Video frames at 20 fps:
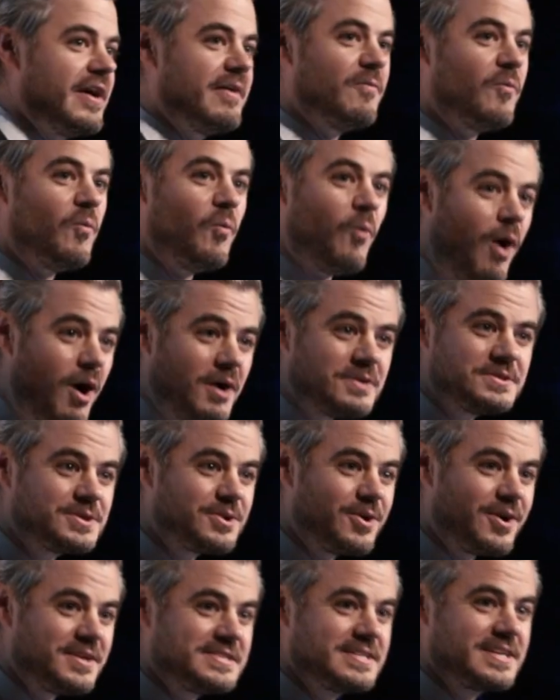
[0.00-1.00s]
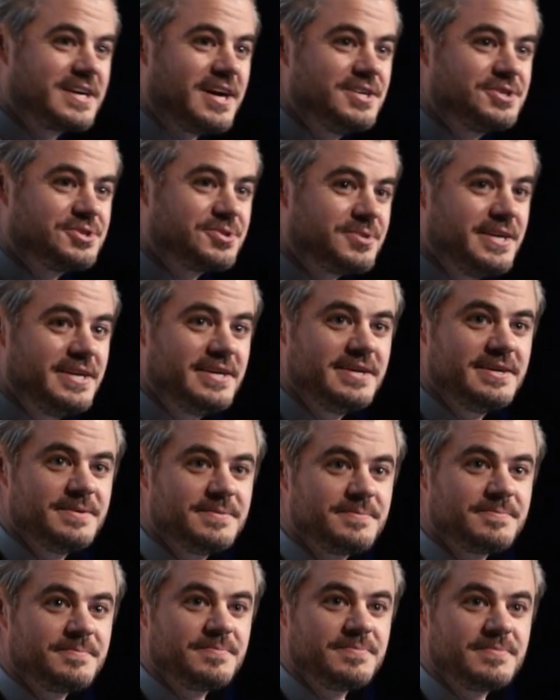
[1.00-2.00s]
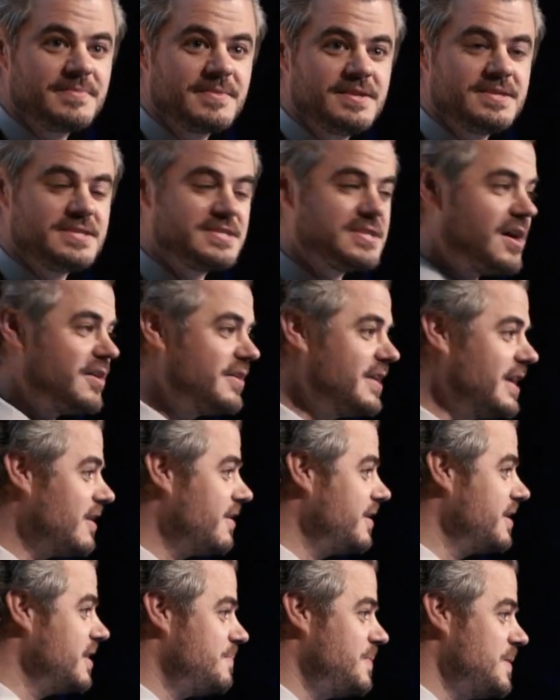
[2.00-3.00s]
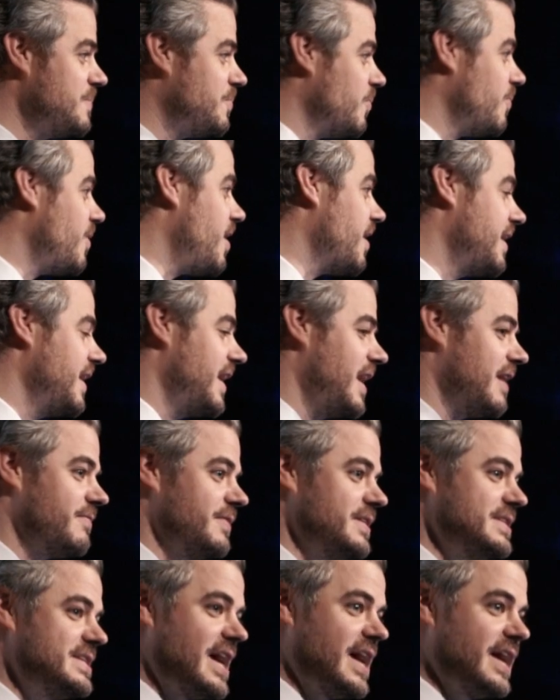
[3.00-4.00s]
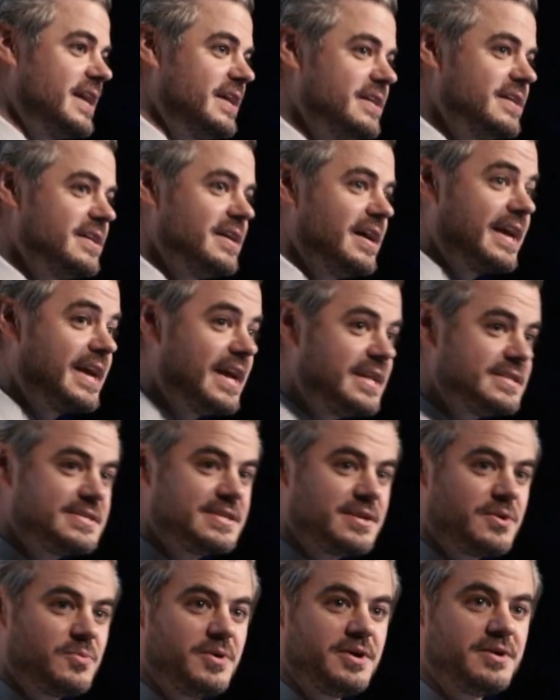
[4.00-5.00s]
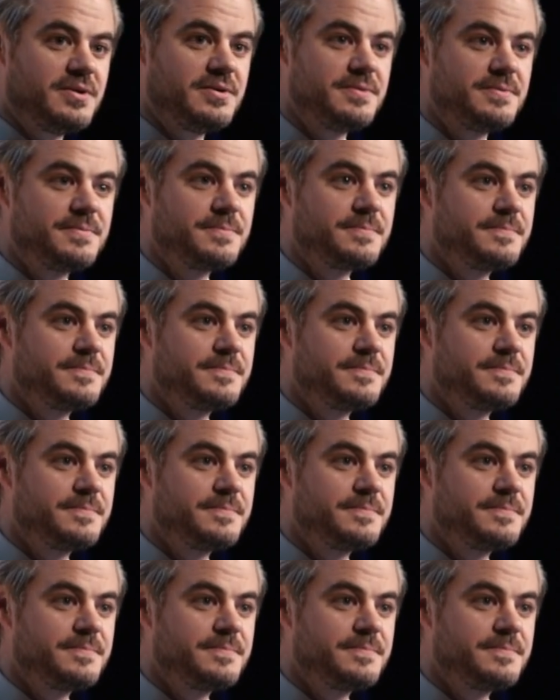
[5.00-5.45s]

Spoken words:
have walked across the country in solidarity to the people walking every day against their will.